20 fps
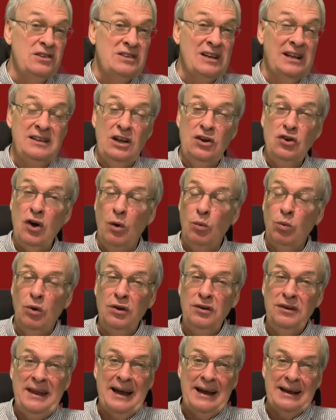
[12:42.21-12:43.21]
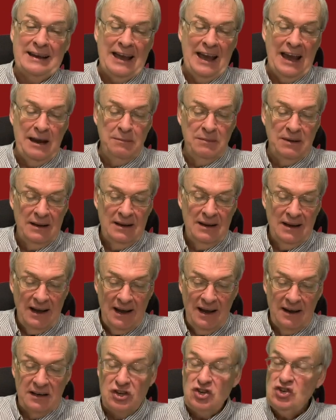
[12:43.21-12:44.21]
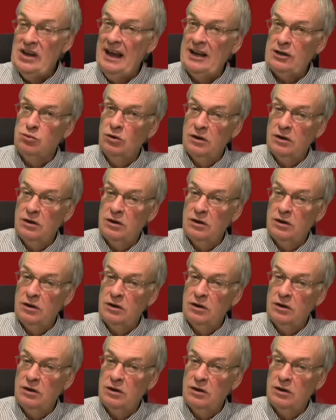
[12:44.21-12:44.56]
Had they not won that game, the Czechs